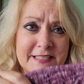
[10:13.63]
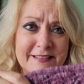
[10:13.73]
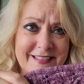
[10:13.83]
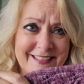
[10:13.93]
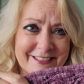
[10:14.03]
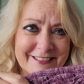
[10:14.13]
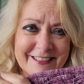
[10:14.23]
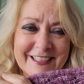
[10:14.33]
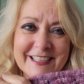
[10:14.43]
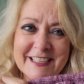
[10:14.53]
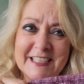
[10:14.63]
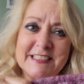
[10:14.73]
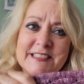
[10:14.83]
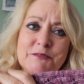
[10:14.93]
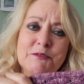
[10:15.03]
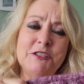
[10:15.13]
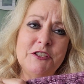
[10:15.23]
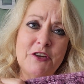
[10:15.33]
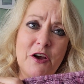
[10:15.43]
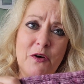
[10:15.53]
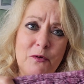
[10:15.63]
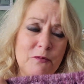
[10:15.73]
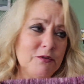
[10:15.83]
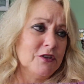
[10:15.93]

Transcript: of the year, because you know